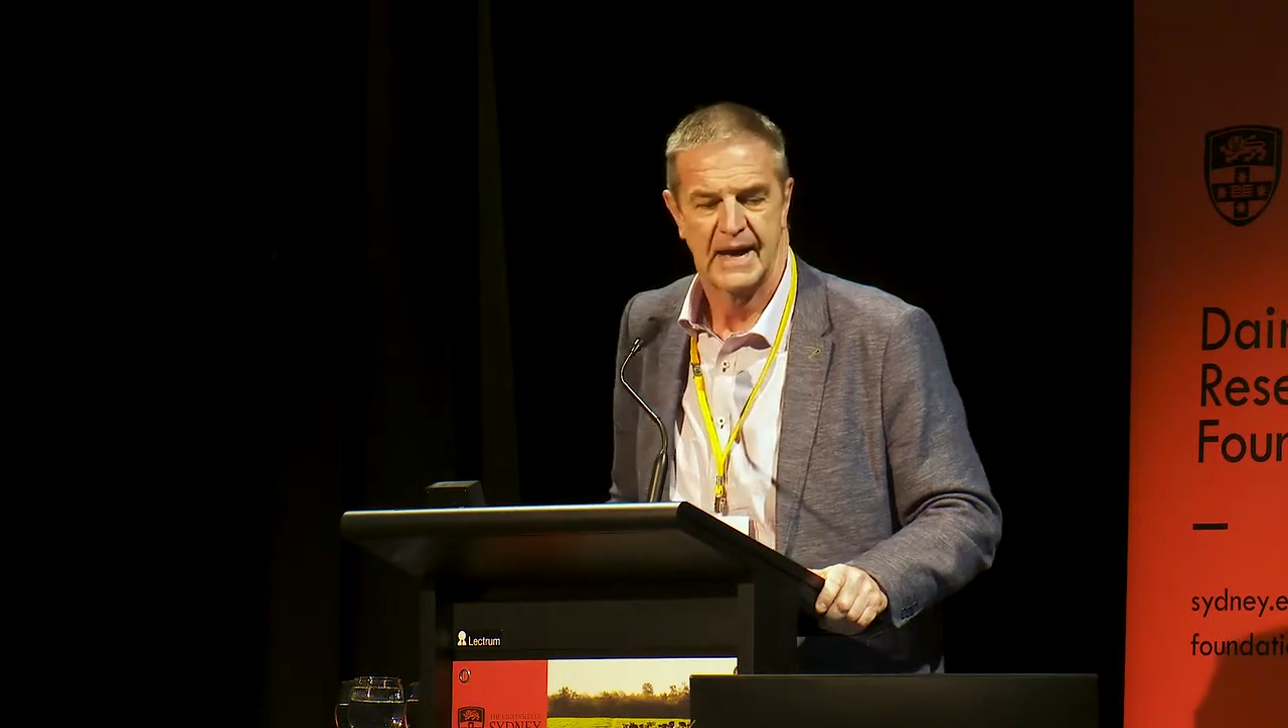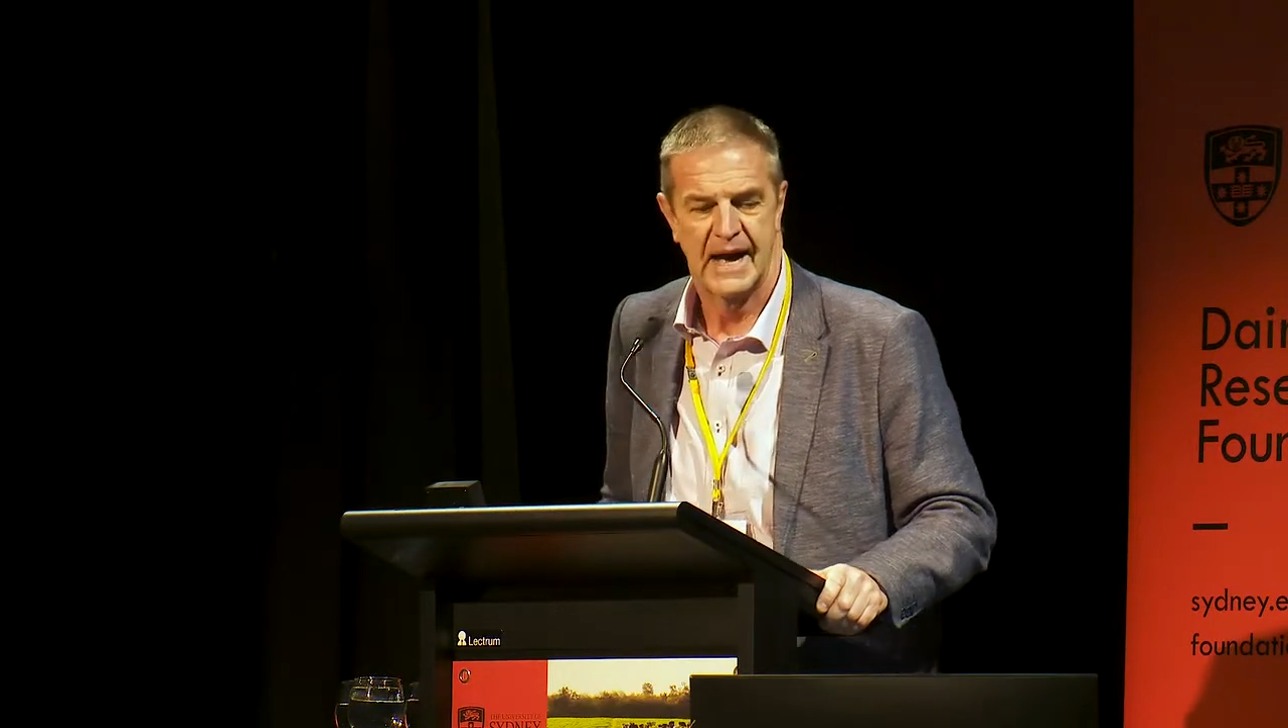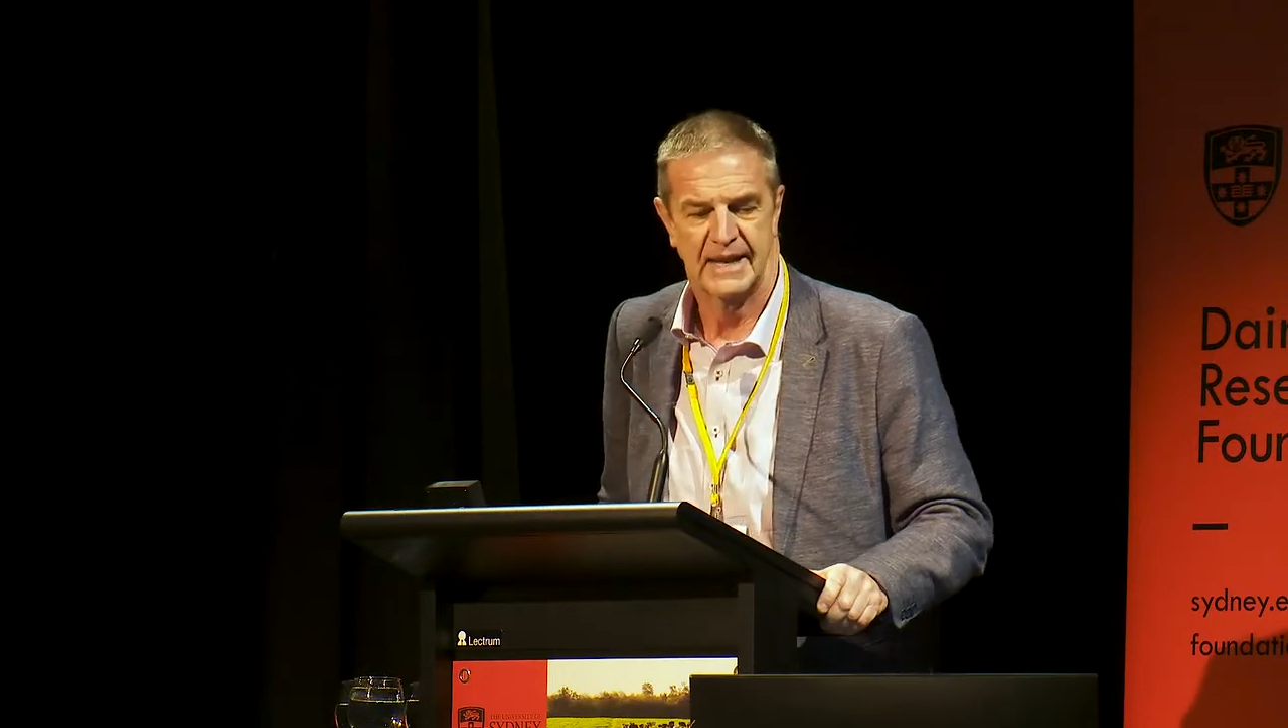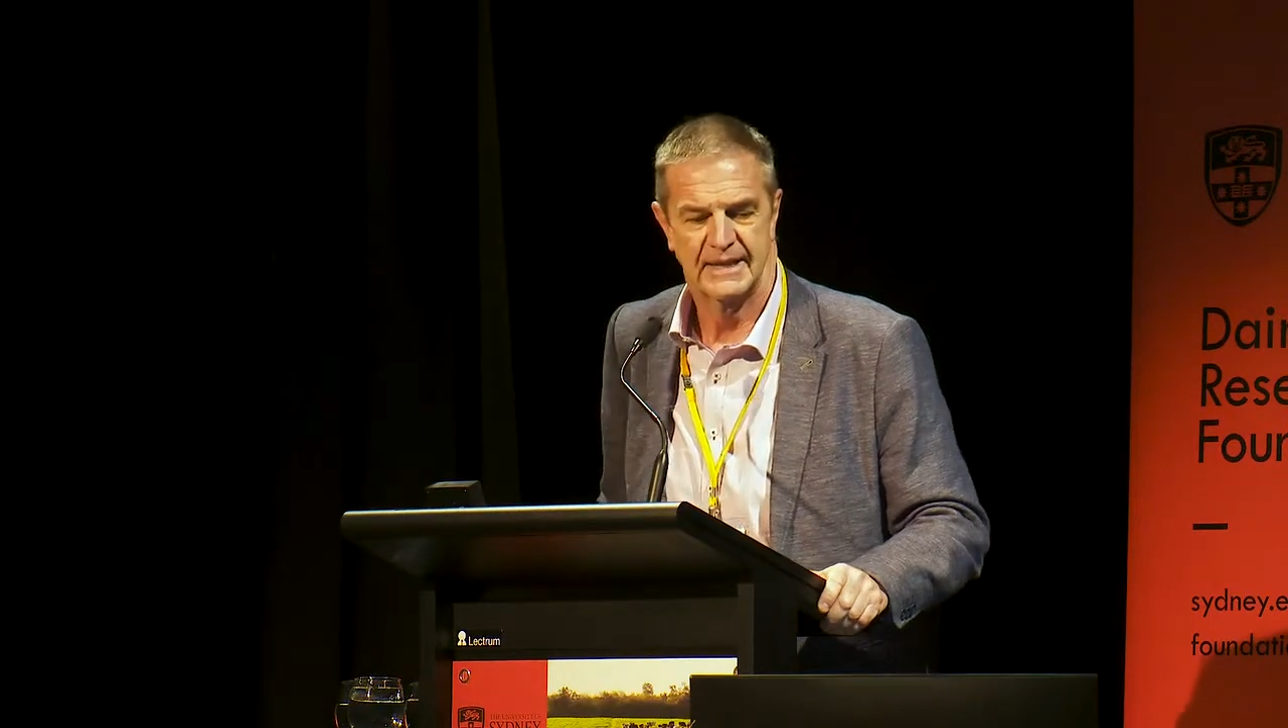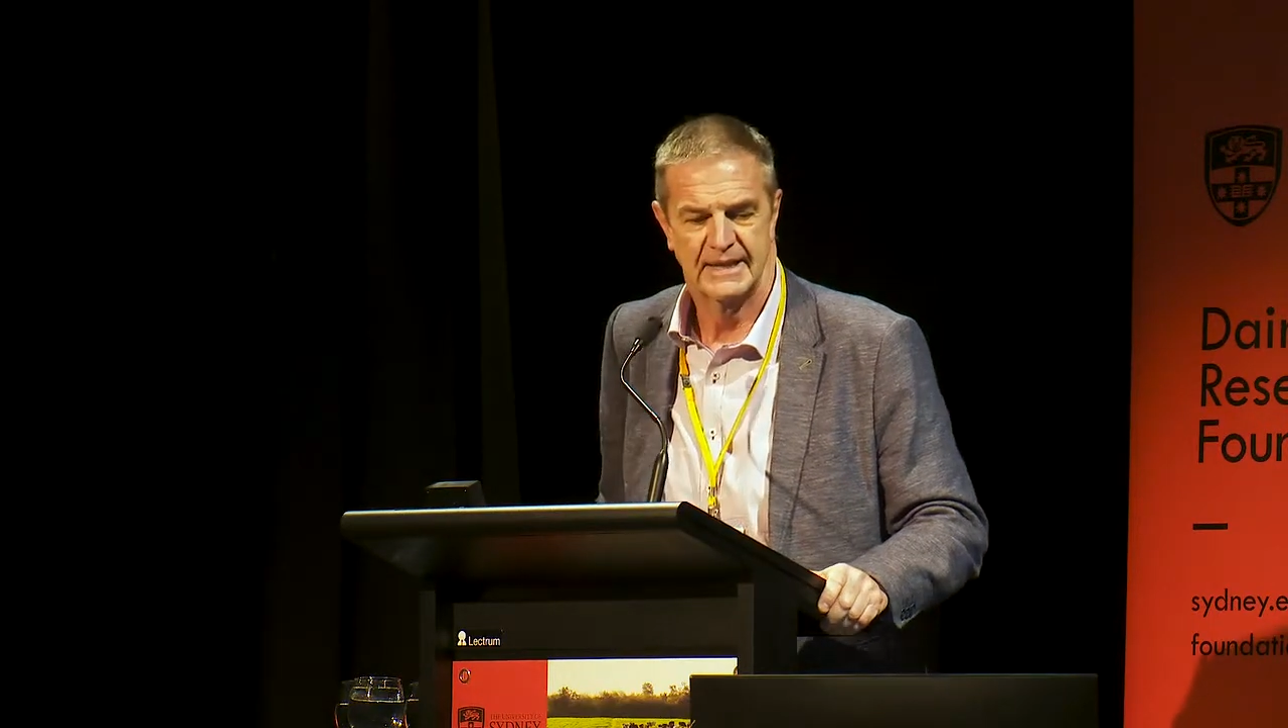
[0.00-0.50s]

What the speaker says: And